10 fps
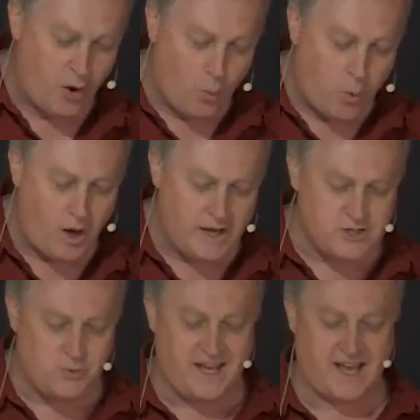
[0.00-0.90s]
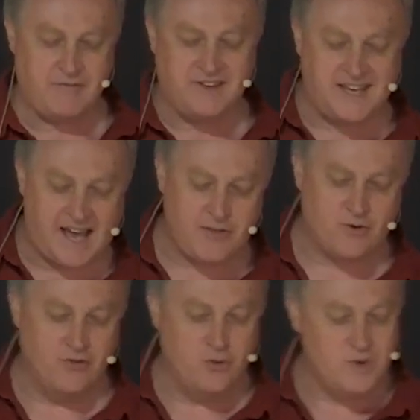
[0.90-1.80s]
Why do we have
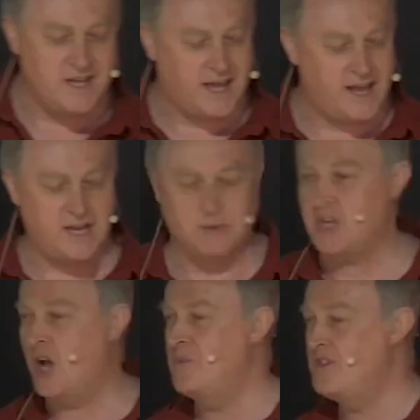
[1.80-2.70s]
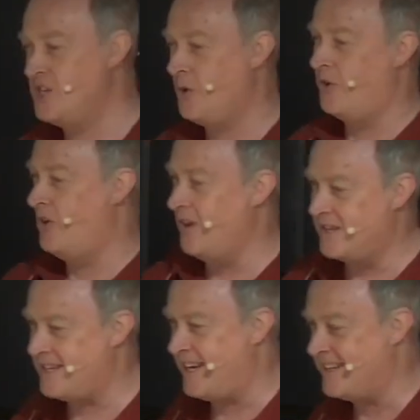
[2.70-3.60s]
gather on the weekend I was hoping to go on
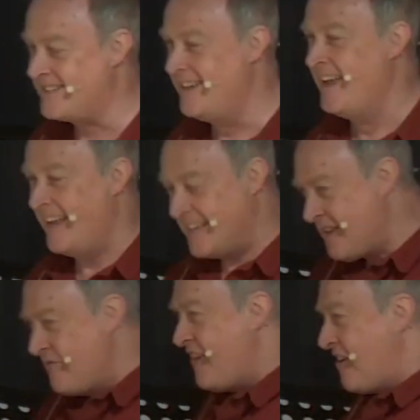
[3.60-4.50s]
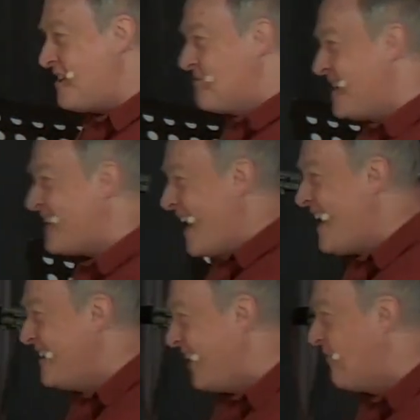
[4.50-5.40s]
holiday? That's the very
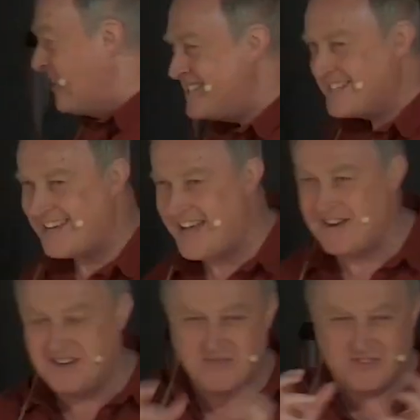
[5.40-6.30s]
weekend I wanted to go, and